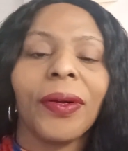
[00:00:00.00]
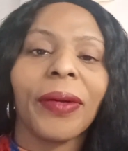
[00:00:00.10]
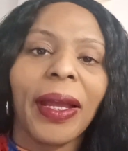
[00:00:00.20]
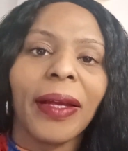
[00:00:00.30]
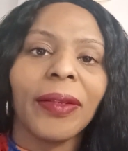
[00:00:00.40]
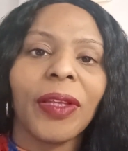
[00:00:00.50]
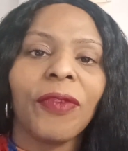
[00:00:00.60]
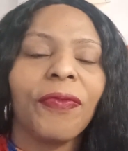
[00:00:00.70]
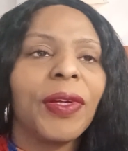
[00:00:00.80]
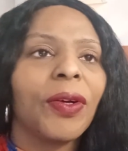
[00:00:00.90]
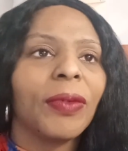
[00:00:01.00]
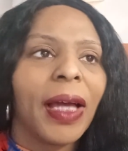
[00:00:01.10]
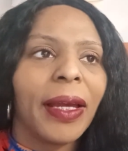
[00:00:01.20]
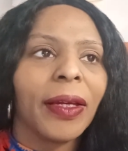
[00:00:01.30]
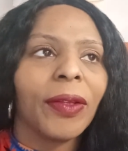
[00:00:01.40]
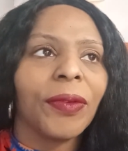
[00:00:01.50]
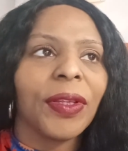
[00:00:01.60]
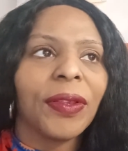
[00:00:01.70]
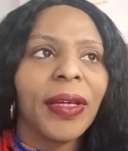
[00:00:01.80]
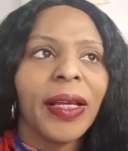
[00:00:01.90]
Okay, they feel like
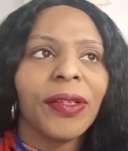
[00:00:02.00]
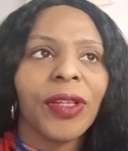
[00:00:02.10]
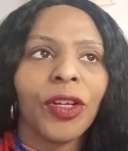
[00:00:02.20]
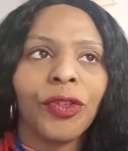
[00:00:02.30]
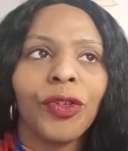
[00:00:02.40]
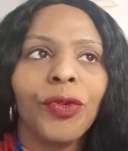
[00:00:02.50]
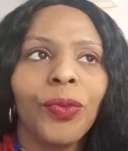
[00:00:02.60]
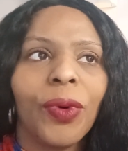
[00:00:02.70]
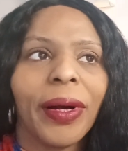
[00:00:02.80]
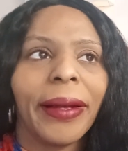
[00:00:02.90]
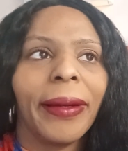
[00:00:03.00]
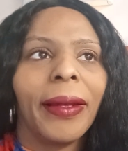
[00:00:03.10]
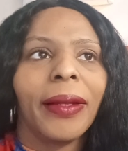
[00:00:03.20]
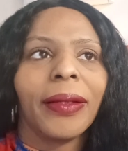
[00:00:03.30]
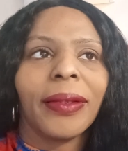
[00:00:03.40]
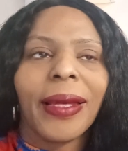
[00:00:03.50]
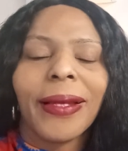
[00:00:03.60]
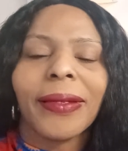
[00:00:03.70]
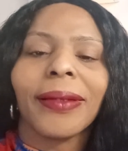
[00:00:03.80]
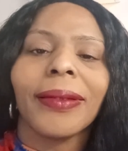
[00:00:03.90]
the things that you want, the
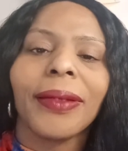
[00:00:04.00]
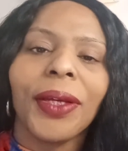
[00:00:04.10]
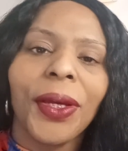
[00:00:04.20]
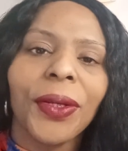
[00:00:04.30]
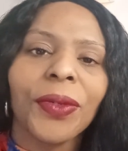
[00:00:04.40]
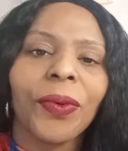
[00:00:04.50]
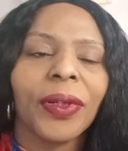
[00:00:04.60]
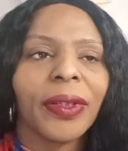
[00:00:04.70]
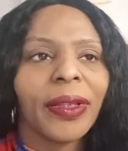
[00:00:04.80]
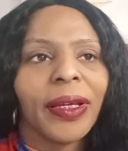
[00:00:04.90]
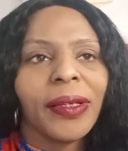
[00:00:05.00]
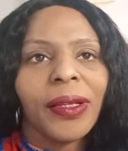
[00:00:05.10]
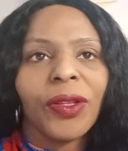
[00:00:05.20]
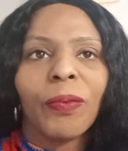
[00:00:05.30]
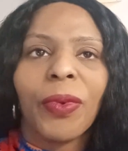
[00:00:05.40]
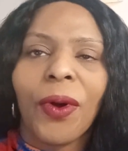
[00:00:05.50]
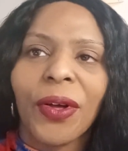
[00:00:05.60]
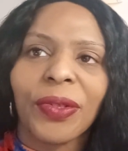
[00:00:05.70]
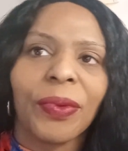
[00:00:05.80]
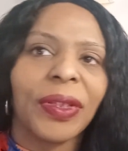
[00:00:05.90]
things that the kids want, the things that the
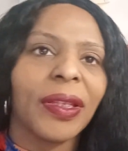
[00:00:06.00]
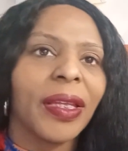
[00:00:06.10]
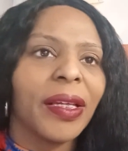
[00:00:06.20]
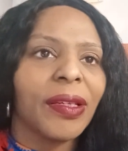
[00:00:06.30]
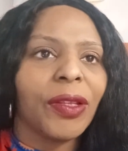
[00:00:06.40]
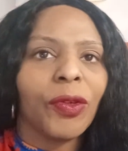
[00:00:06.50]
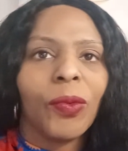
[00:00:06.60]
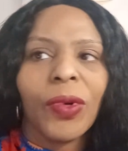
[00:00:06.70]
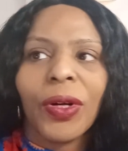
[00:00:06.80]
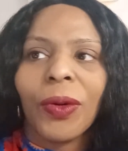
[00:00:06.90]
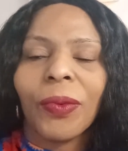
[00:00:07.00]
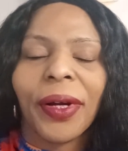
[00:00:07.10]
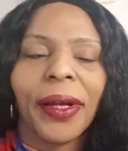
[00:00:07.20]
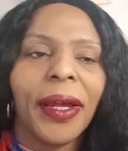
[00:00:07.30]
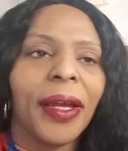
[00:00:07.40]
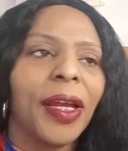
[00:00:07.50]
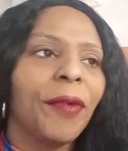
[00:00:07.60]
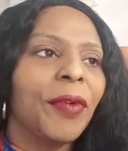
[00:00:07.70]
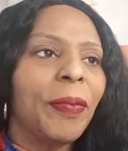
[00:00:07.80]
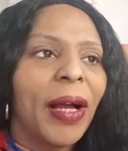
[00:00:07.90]
boss want, the things that the world want,
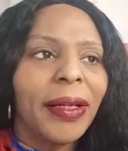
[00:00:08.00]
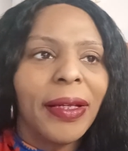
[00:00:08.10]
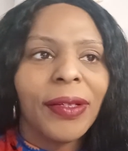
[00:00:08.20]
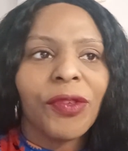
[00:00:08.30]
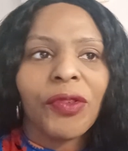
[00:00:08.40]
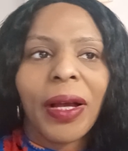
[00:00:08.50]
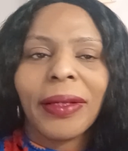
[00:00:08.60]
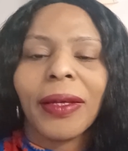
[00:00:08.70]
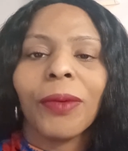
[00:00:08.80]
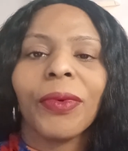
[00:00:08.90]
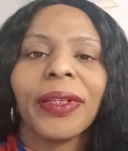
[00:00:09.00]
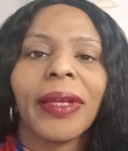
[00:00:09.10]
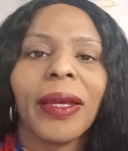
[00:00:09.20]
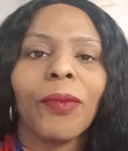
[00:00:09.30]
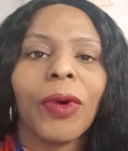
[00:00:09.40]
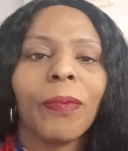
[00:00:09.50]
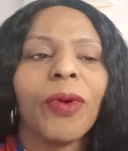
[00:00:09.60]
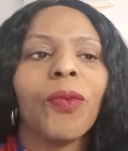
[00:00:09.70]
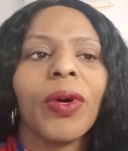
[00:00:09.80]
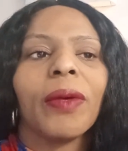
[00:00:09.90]
everybody is trying to get what they
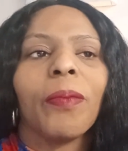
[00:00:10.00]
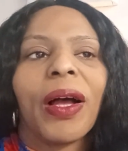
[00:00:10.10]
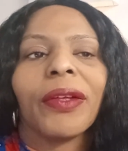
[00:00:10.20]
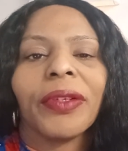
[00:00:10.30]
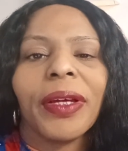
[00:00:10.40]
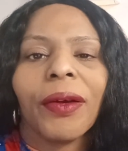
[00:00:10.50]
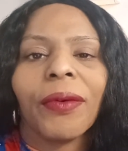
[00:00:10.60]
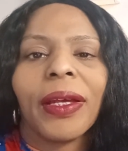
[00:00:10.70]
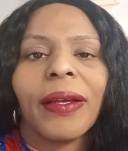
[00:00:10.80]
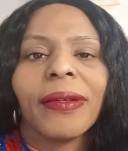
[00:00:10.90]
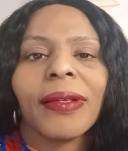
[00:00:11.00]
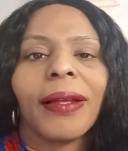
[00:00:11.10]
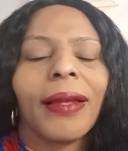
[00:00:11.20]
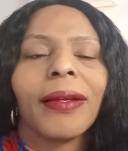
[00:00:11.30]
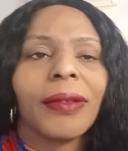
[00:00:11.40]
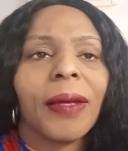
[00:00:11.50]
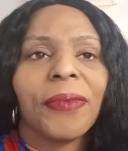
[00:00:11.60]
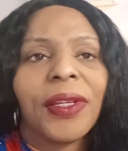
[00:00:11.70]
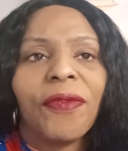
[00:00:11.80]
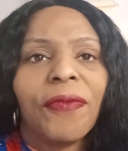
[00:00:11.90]
want, but what about their needs? A lot of
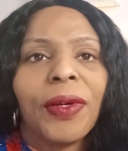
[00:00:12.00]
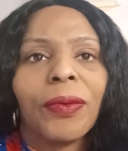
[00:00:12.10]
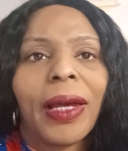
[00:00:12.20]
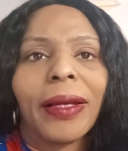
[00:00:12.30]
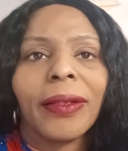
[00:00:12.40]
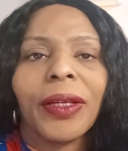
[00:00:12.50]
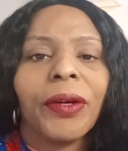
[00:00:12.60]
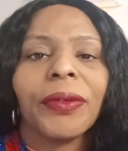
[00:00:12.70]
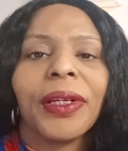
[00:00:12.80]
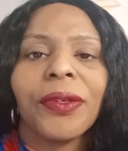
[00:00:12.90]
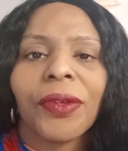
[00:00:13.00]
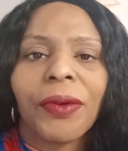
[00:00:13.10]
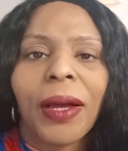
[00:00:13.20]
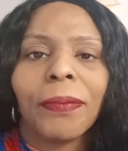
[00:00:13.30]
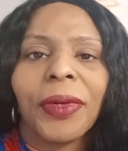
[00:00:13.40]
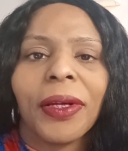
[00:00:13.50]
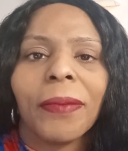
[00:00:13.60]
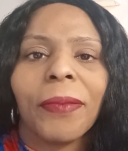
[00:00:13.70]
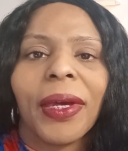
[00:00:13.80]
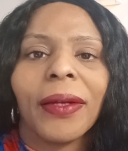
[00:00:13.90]
times they feel like their needs are not
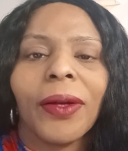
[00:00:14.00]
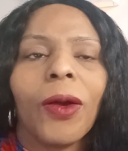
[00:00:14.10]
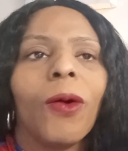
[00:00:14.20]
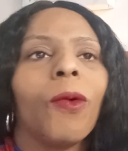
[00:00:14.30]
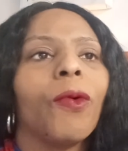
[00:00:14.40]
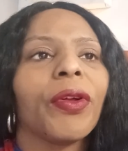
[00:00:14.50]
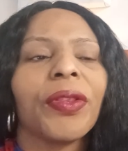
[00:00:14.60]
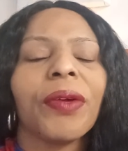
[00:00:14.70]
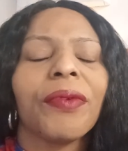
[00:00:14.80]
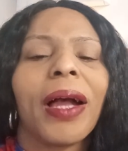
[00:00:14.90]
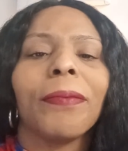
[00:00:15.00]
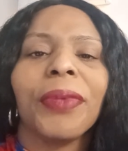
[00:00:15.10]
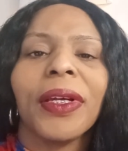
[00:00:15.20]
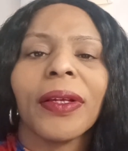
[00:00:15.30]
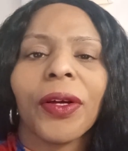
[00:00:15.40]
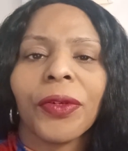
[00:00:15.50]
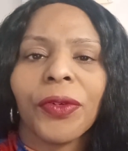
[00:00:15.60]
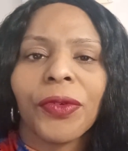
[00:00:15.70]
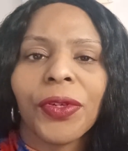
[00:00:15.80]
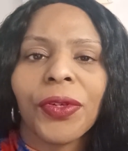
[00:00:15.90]
being met or they're not being
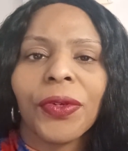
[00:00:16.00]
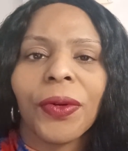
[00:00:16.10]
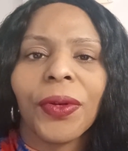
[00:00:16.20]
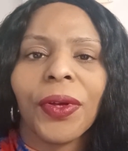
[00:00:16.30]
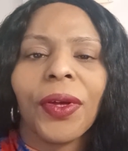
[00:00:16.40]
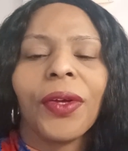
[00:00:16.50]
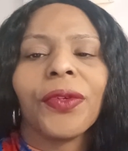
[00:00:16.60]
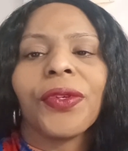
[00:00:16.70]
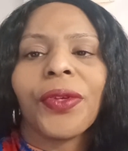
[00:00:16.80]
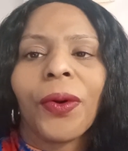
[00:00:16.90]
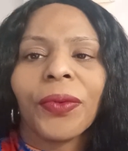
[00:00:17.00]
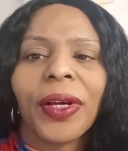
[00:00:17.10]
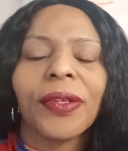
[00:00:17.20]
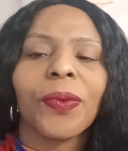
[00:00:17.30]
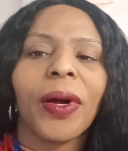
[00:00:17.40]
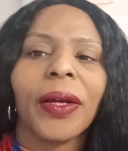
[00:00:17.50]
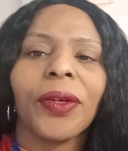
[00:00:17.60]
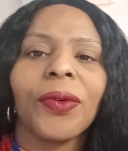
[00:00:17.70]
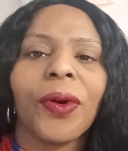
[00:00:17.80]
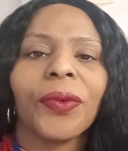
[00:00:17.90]
understood. So that's why,
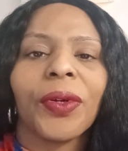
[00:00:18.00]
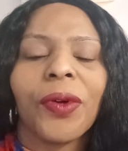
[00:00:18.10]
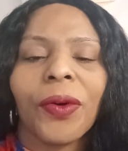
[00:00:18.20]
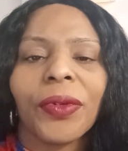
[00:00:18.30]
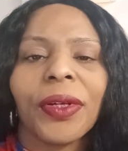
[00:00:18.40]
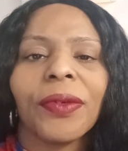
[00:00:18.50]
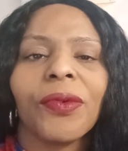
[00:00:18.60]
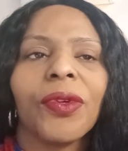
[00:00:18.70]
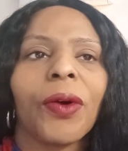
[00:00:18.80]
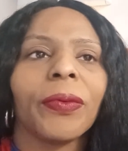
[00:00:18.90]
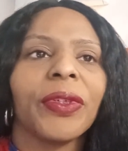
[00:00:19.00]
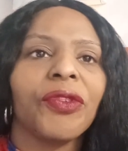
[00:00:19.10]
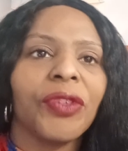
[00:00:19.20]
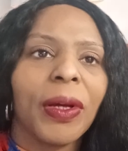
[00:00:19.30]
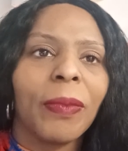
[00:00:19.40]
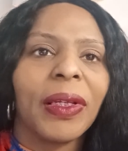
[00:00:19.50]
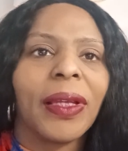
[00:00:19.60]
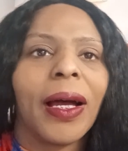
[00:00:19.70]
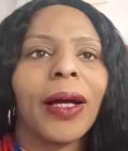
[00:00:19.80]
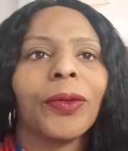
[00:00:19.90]
they'll go to, the gym a
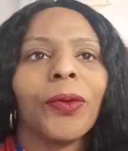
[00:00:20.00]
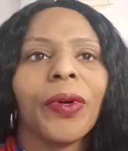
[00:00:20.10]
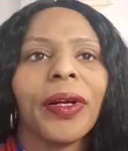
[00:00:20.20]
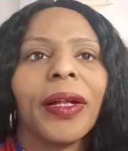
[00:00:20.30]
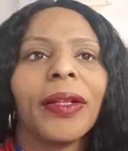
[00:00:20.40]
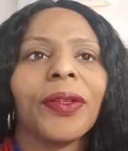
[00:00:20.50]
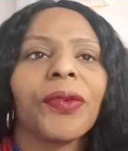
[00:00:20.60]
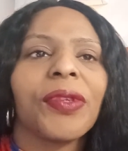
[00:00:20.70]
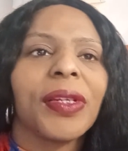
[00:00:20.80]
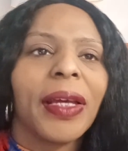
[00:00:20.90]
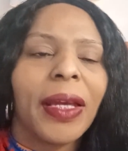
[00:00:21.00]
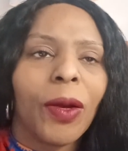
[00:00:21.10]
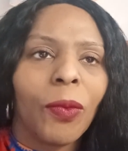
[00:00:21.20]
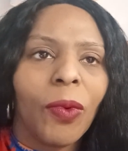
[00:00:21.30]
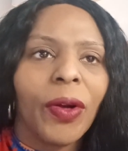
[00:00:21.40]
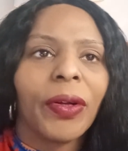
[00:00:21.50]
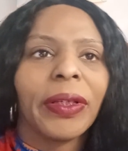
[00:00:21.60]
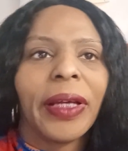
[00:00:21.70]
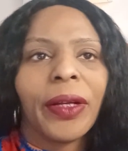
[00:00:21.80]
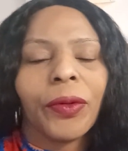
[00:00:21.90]
lot, or they'll stay at
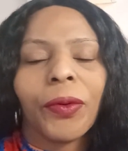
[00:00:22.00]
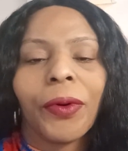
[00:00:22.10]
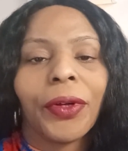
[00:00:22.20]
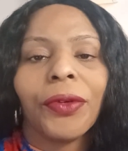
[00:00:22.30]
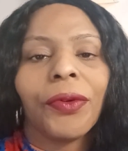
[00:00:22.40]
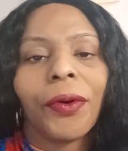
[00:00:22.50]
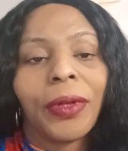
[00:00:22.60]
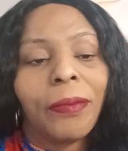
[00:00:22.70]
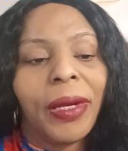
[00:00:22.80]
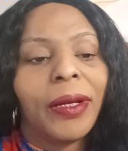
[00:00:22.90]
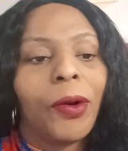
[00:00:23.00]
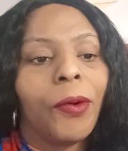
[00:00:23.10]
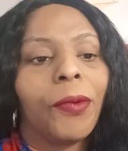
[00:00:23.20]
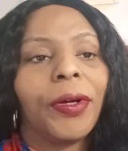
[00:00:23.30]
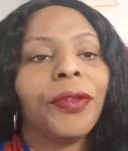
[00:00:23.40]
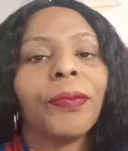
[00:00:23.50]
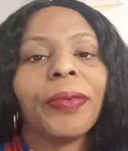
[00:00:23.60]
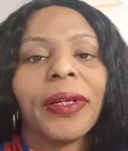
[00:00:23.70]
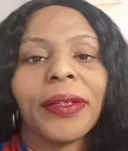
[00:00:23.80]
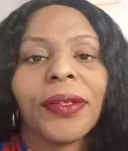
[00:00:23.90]
work later, or, they may go other
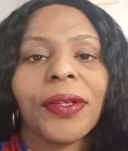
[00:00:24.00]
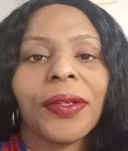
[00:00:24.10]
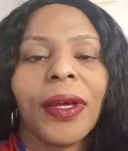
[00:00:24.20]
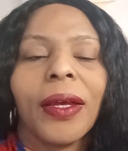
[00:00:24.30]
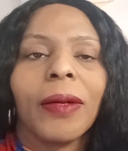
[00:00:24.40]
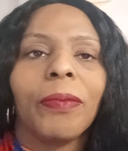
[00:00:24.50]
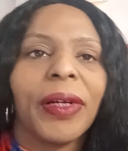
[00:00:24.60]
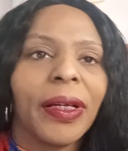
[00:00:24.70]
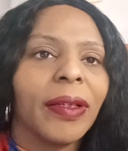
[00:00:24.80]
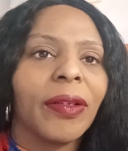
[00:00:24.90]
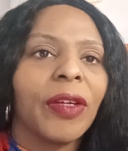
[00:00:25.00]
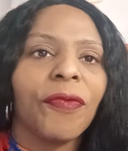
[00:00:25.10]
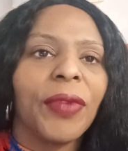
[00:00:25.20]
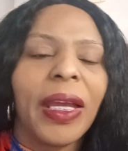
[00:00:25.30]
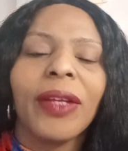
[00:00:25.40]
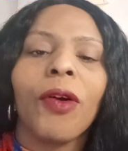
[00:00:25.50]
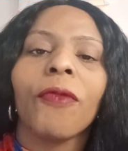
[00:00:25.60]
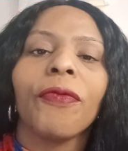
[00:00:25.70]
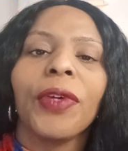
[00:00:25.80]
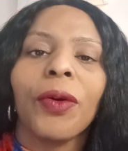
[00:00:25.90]
places. But if they
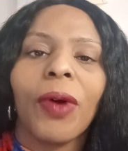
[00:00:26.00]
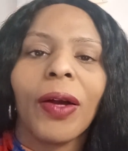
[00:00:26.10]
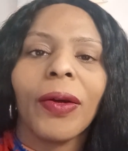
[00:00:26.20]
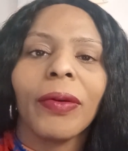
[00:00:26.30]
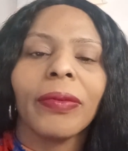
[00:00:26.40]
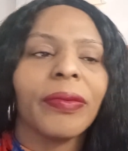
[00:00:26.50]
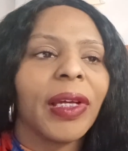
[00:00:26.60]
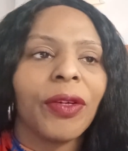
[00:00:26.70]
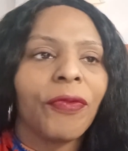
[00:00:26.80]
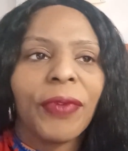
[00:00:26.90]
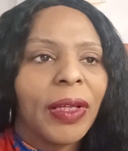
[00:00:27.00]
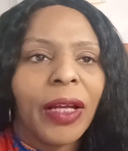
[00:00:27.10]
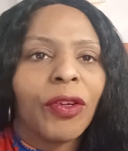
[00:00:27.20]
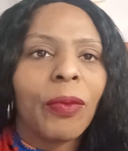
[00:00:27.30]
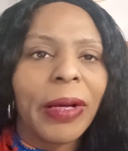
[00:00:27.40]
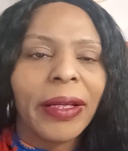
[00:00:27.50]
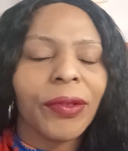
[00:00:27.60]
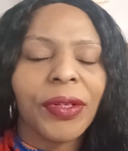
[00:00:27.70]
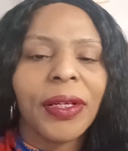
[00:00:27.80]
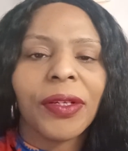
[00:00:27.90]
don't feel heard, they don't feel like nobody
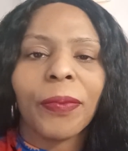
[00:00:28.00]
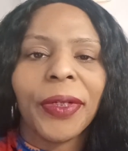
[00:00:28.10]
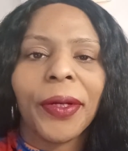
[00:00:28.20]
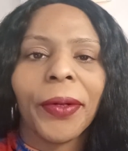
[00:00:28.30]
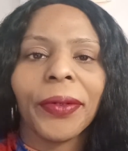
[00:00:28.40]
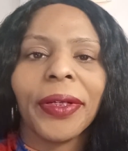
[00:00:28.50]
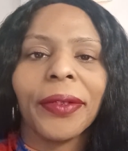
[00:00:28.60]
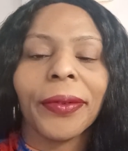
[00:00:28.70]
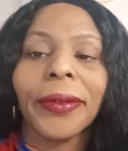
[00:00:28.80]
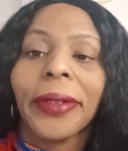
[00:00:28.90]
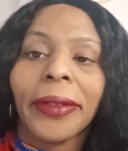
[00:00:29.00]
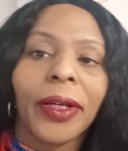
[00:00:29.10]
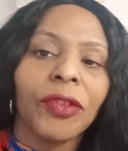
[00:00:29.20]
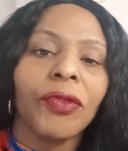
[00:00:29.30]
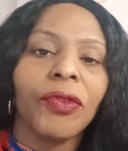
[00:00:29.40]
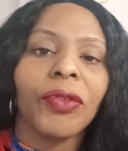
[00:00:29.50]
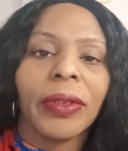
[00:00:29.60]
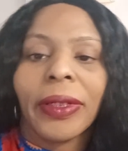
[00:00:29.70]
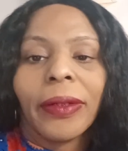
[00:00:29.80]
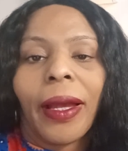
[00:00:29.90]
else needs to be heard either. That's
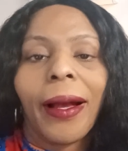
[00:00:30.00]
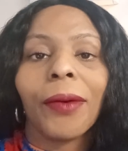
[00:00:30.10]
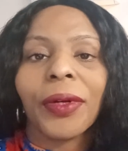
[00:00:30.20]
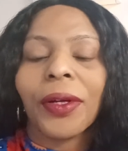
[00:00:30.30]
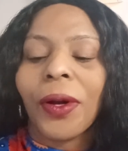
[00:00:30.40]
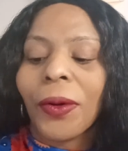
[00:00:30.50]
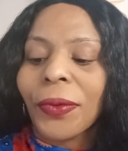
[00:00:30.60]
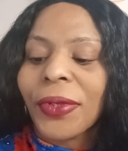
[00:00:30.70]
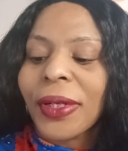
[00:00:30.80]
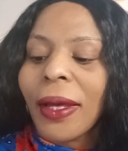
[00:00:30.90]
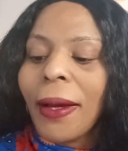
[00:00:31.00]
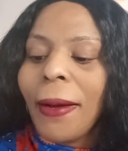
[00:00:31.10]
usually how it goes.